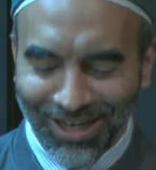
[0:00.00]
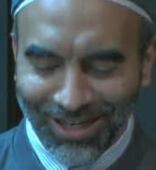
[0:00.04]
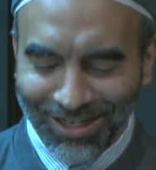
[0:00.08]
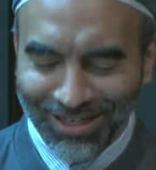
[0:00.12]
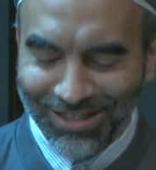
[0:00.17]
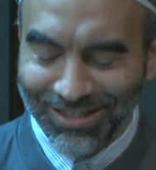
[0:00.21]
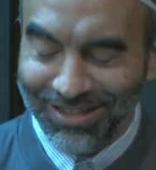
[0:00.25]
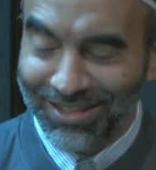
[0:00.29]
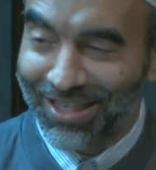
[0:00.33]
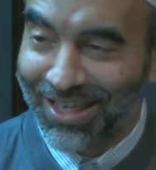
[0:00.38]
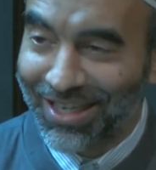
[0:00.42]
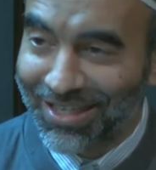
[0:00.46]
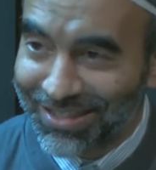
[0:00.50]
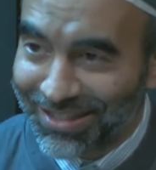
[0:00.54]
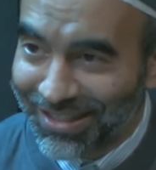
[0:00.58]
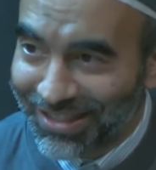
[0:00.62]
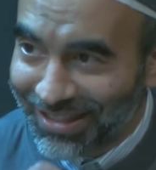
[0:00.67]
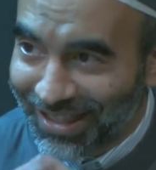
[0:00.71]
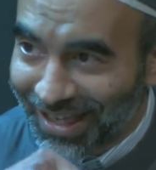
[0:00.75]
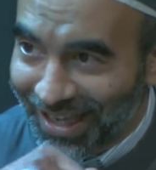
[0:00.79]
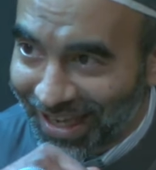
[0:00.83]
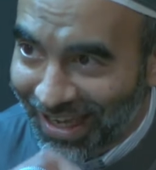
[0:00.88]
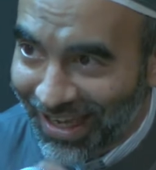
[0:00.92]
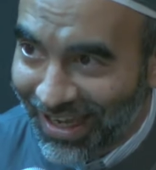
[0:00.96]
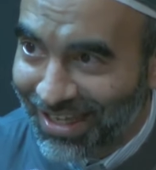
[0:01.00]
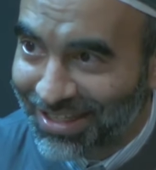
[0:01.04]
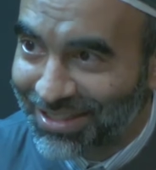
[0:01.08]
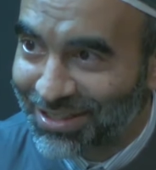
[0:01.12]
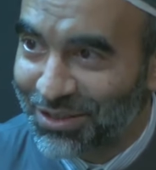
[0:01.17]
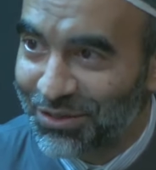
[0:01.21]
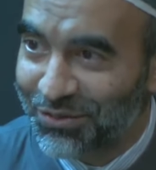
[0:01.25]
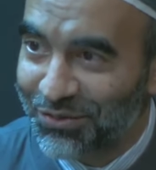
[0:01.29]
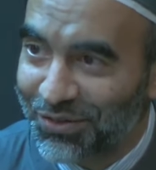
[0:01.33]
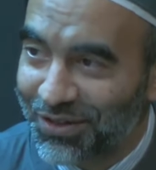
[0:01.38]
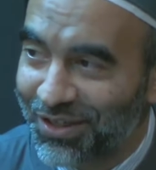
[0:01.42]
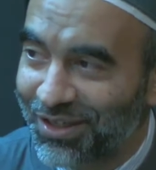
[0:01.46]
and he's kissing the hands
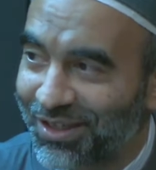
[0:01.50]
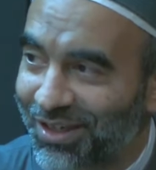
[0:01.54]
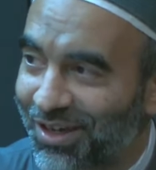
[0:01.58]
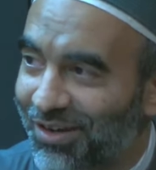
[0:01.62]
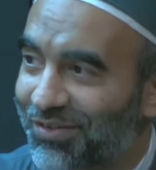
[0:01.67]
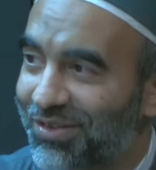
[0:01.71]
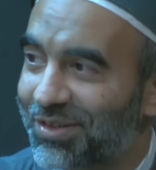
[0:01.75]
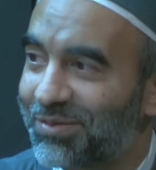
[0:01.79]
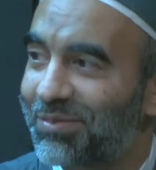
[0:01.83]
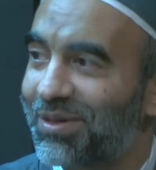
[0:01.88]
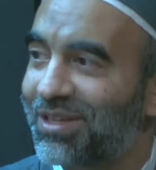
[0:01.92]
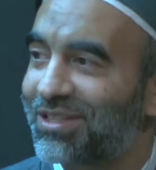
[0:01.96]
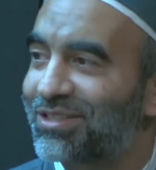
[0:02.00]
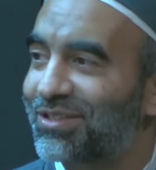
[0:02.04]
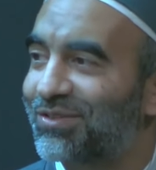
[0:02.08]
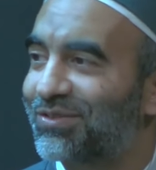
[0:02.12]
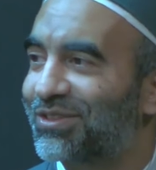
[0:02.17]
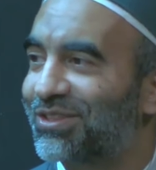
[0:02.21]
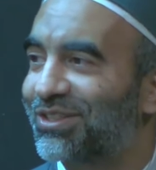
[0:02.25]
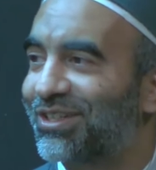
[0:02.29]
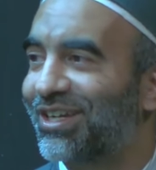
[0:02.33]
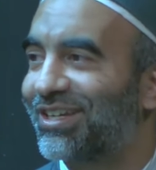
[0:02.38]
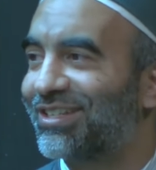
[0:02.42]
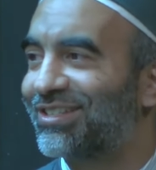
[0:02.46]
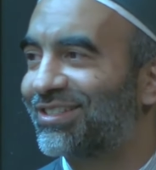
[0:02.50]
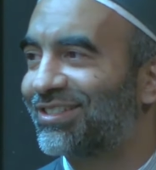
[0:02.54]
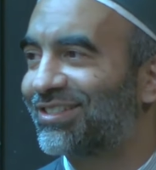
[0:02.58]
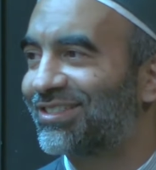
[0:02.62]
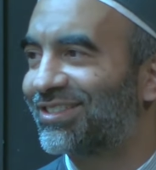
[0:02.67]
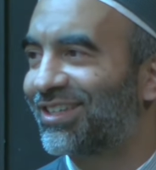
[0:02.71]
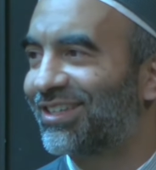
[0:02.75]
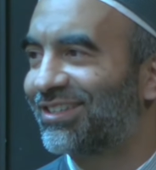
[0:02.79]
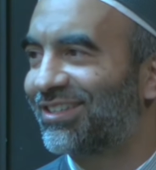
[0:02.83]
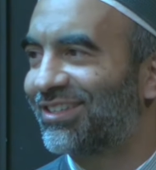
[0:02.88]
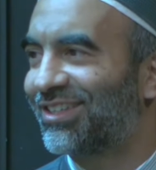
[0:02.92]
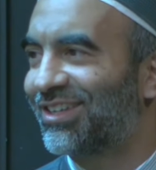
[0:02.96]
and feet of the best of creation,
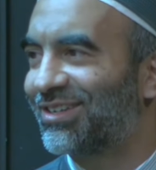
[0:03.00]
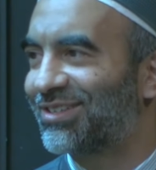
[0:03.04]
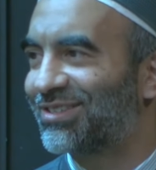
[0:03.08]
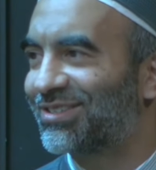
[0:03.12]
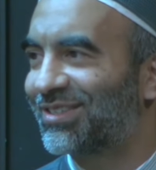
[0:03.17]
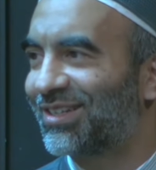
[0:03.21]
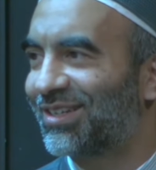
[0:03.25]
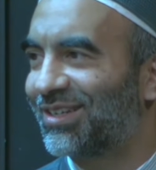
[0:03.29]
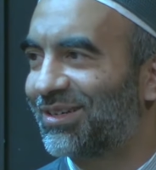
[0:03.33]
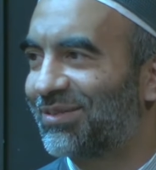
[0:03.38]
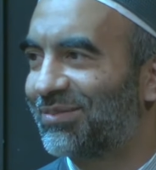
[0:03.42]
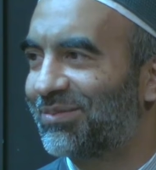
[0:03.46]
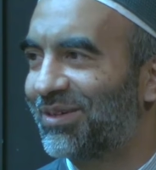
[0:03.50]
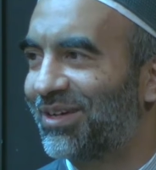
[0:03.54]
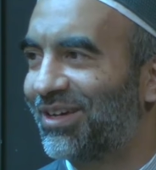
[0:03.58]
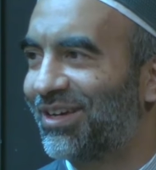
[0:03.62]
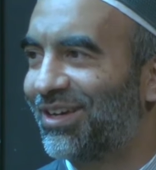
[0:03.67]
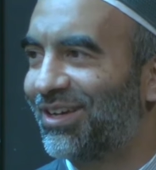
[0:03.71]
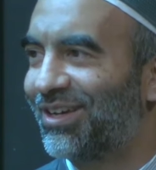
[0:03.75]
Sallallahu Alaihi Wasallam.